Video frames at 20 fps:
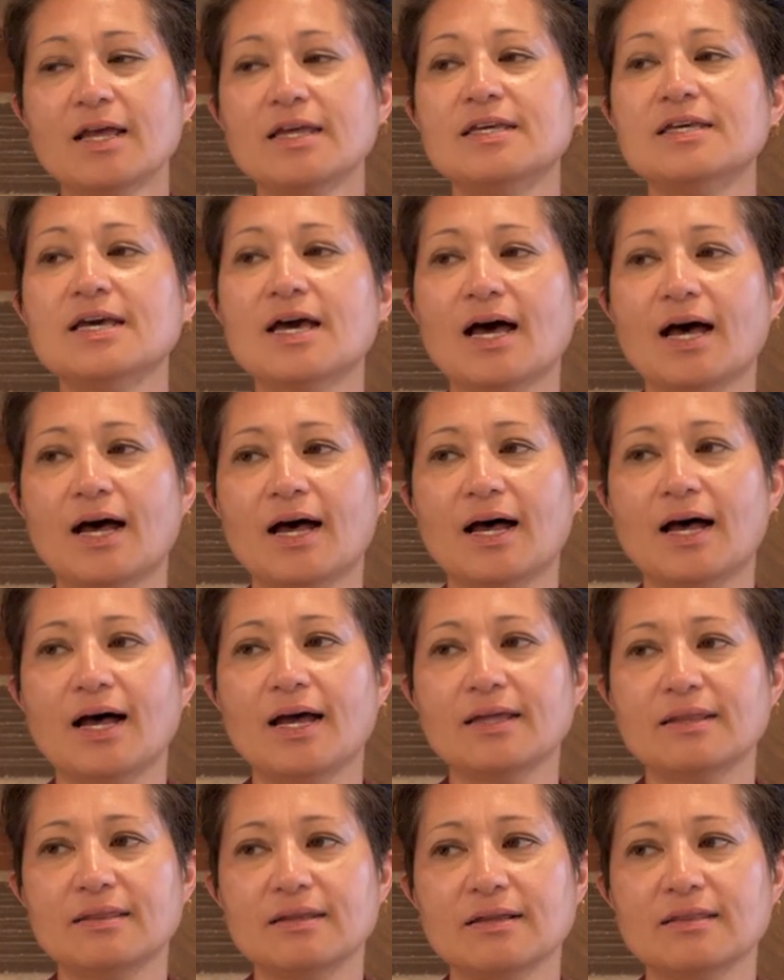Yeah,
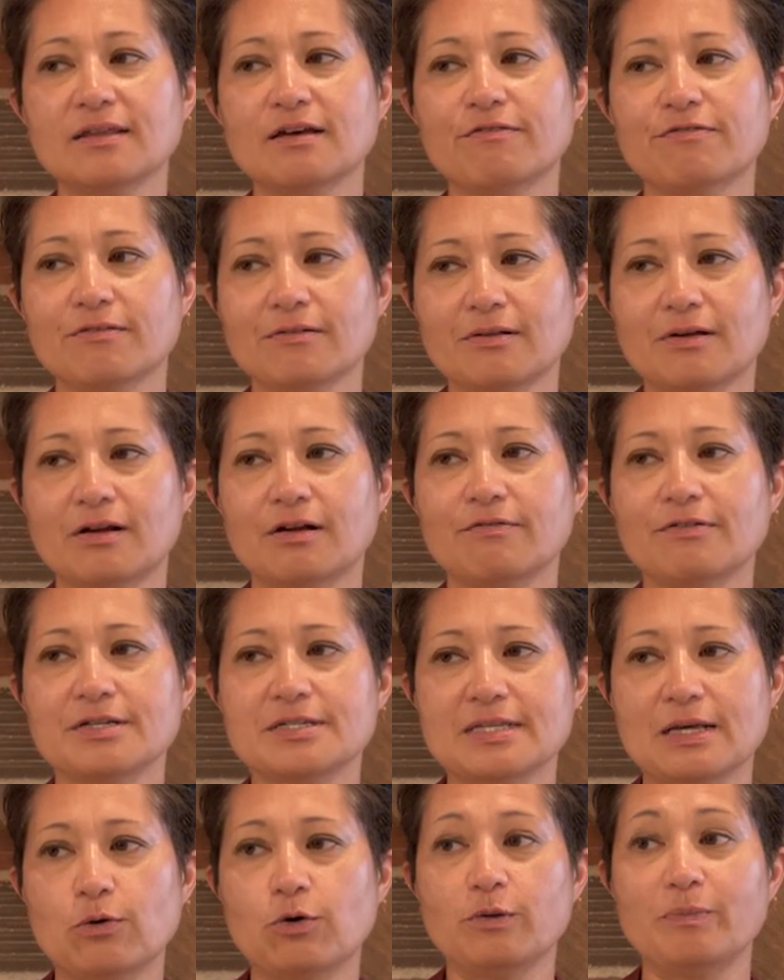I think that for a lot of us,
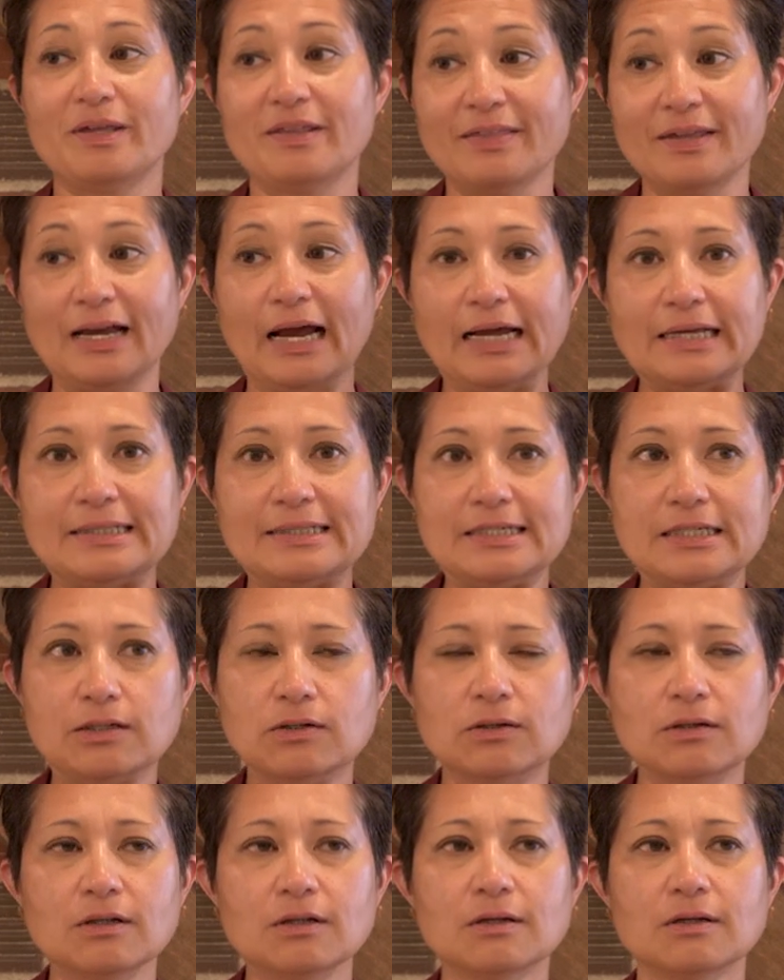that would be the
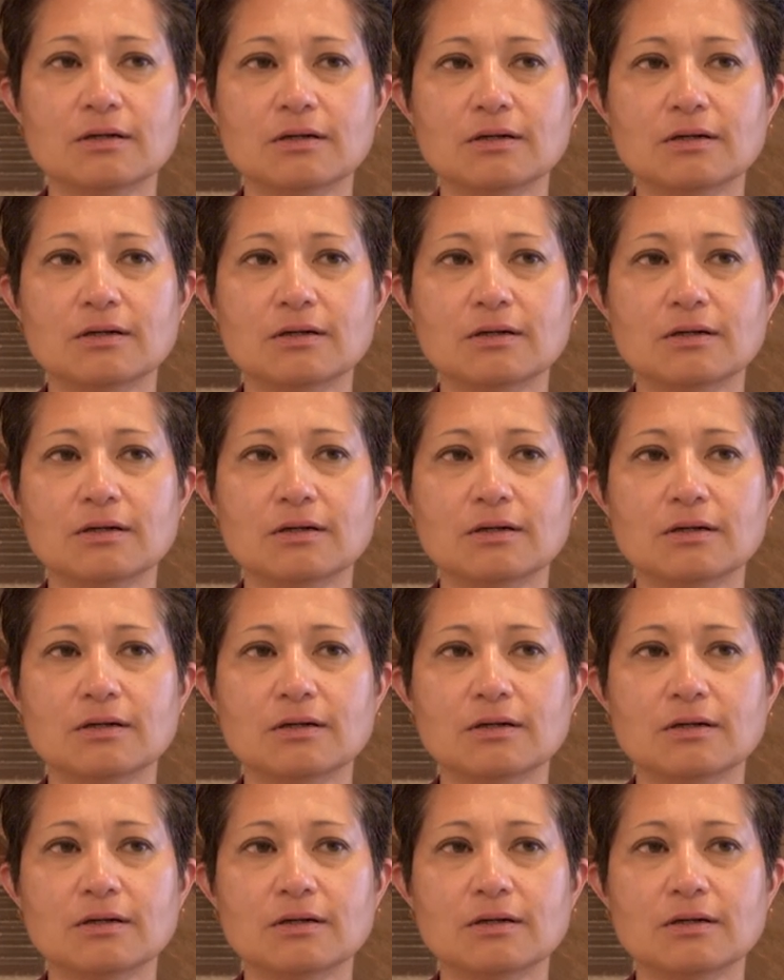ideal.